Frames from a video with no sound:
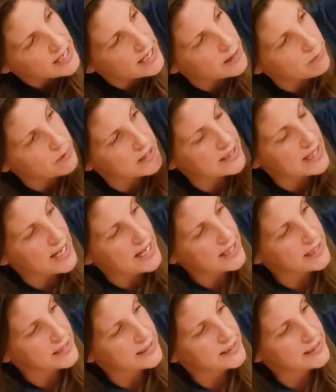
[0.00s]
And what that
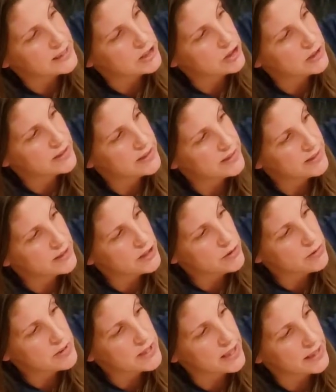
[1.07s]
is
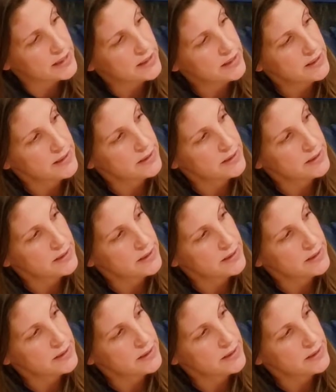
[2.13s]
using